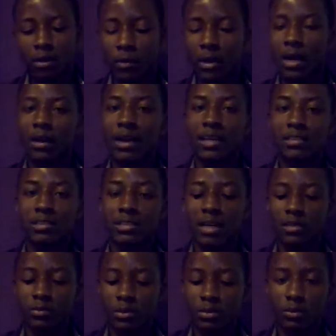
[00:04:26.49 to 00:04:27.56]
Well, I like to
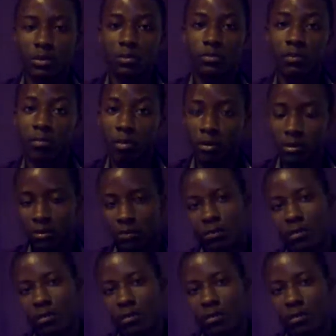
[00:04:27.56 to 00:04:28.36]
start with blood.